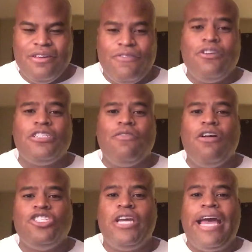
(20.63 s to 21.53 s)
First of all,
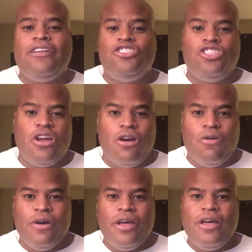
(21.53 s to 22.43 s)
she had
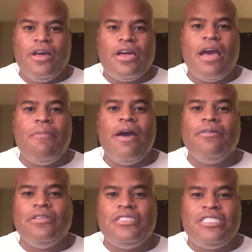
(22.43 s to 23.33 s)
Joe come out
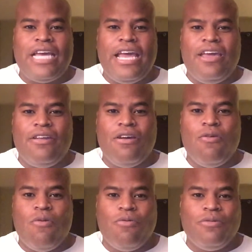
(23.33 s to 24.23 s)
and say, you
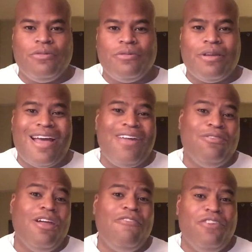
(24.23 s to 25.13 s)
know, I
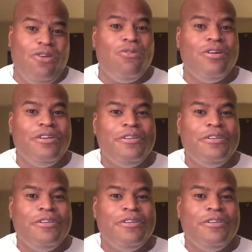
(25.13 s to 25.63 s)
love you,